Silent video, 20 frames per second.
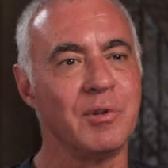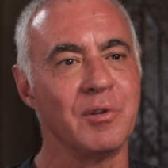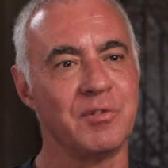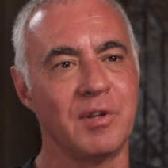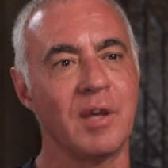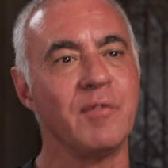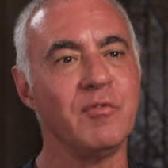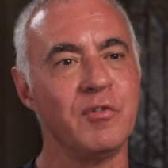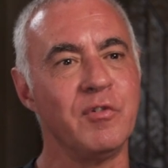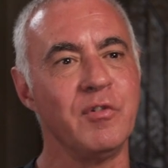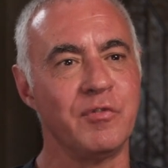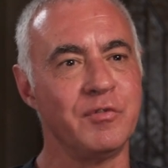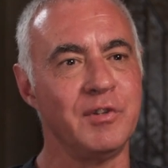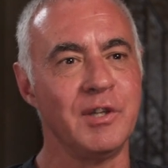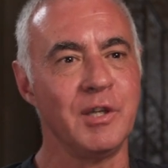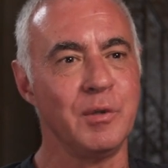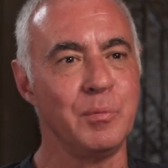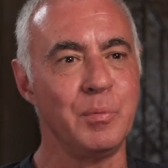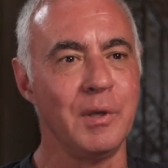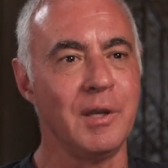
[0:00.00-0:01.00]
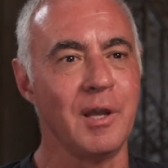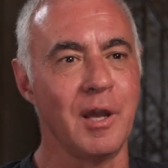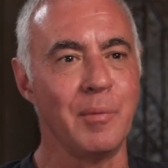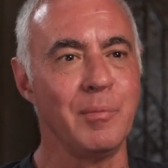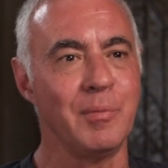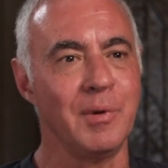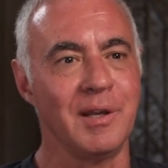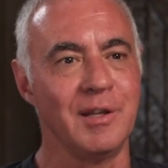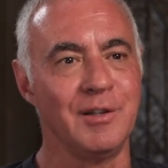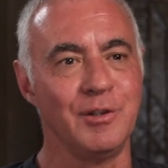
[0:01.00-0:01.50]
till 7:15
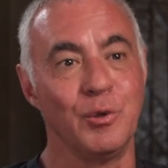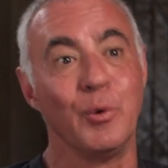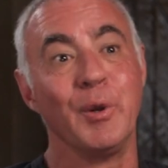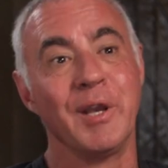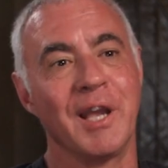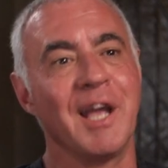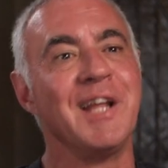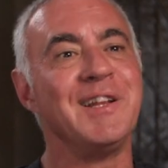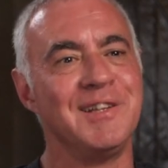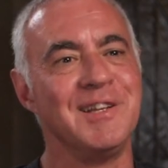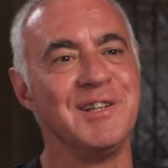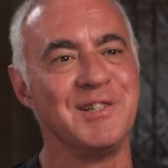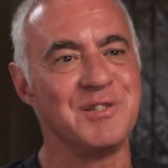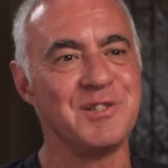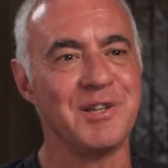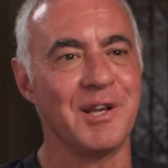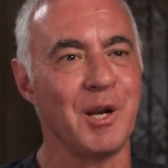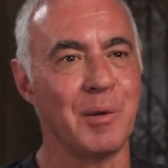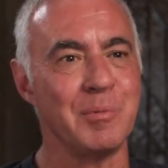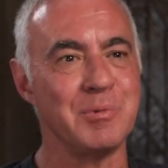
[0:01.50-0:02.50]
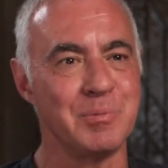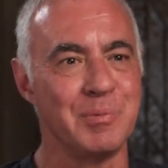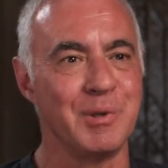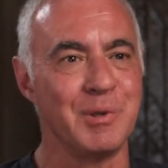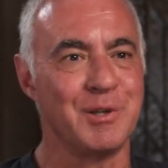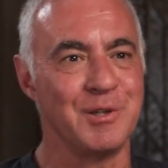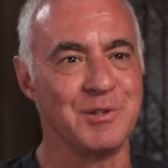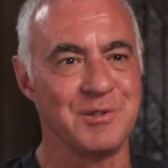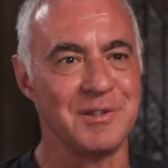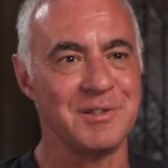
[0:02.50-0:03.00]
p.m. and doing 18 setups
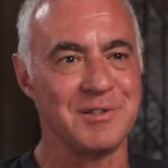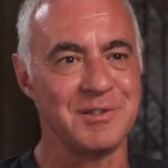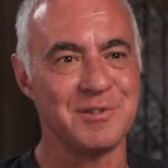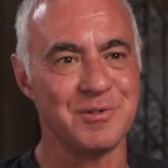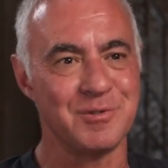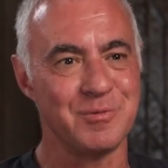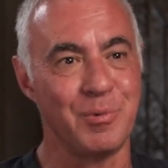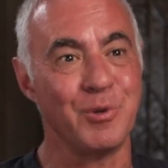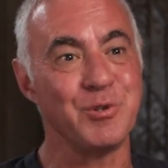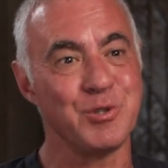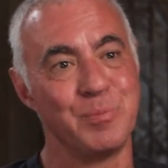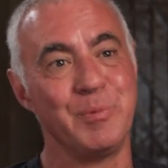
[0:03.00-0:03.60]
because it's supposed